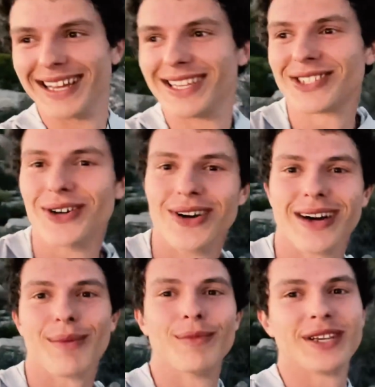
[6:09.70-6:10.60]
So I'm
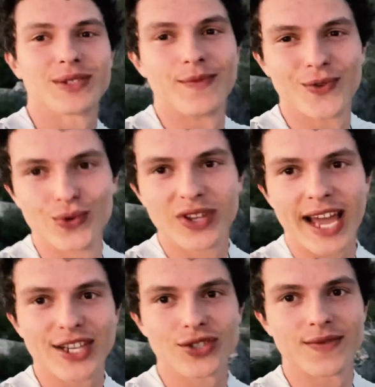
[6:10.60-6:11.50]
gonna make some food,
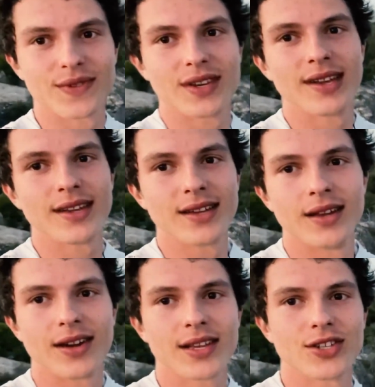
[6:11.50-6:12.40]
cash in for the night, and
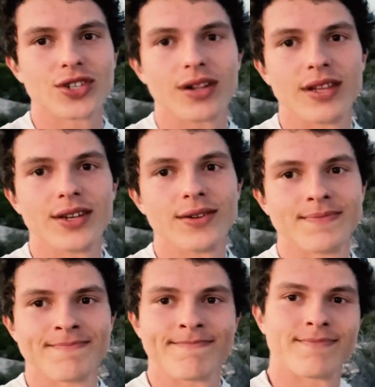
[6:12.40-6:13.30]
I'll catch y'all later.
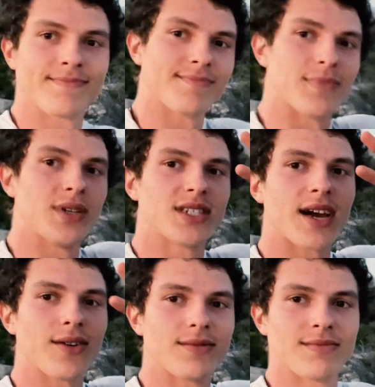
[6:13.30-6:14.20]
Peace
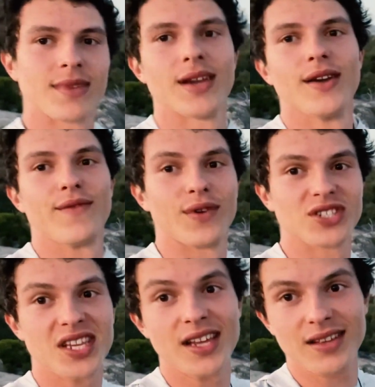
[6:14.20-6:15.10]
out. First
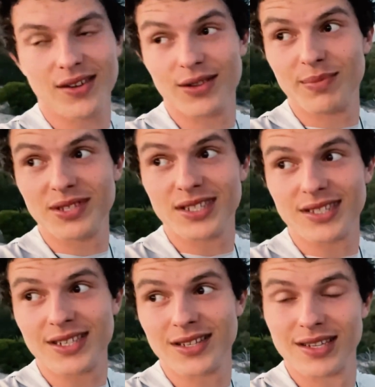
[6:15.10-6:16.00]
day on the P C
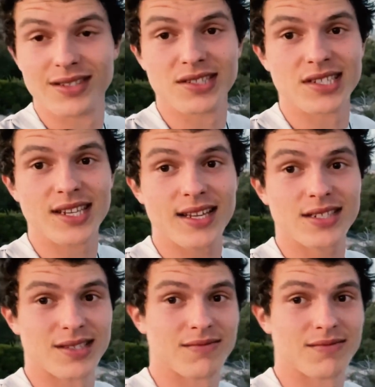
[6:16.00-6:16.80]
T, success?